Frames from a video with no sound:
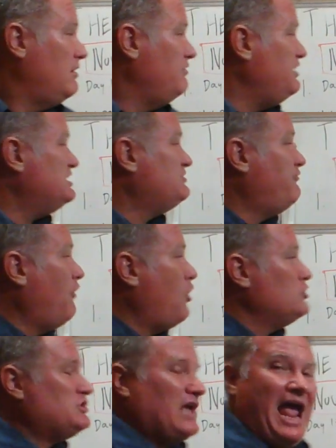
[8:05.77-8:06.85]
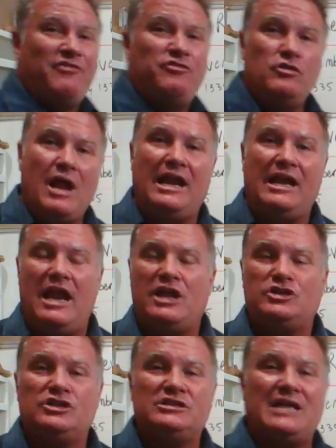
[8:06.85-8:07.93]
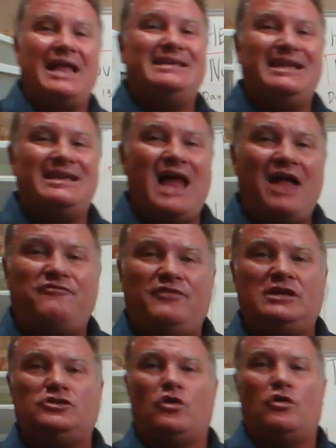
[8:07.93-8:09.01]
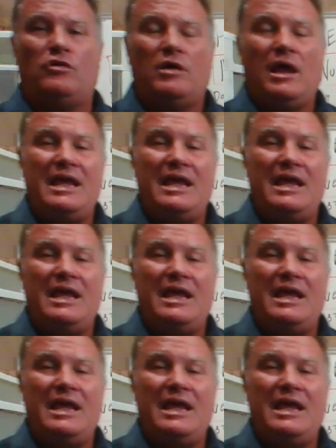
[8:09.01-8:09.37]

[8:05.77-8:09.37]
these votes at the United Nations and did not veto.